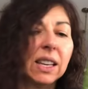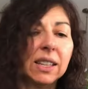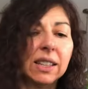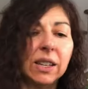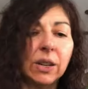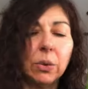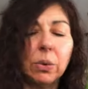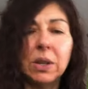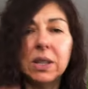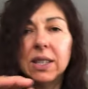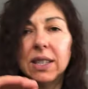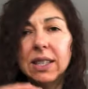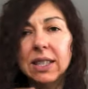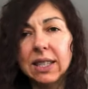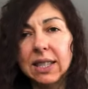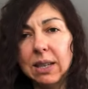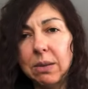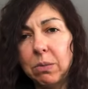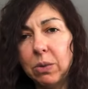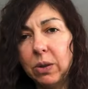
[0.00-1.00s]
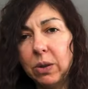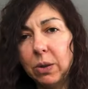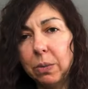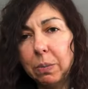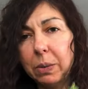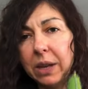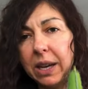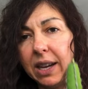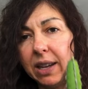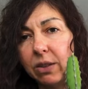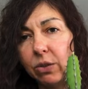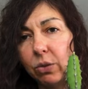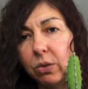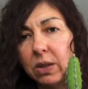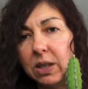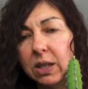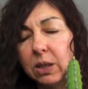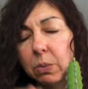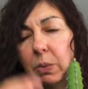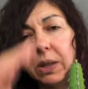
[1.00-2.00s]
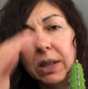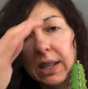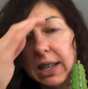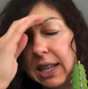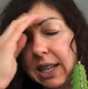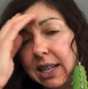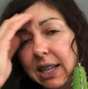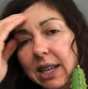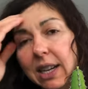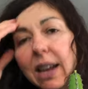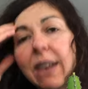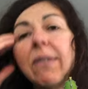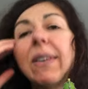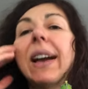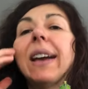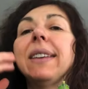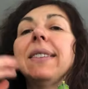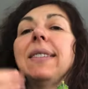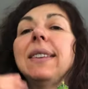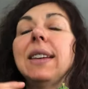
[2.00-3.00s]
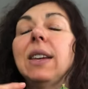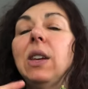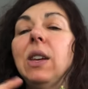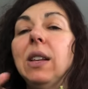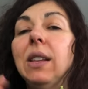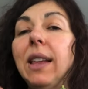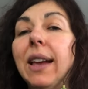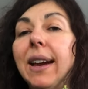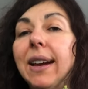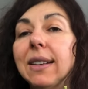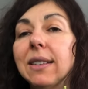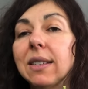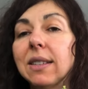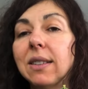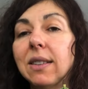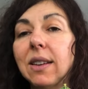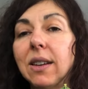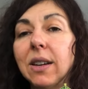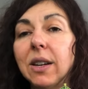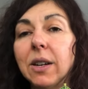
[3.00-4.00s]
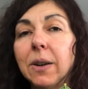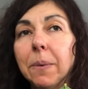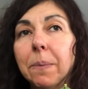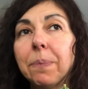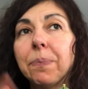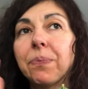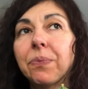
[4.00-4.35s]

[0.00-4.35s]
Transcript: There was a similar plant to this one that I didn't have ID last year.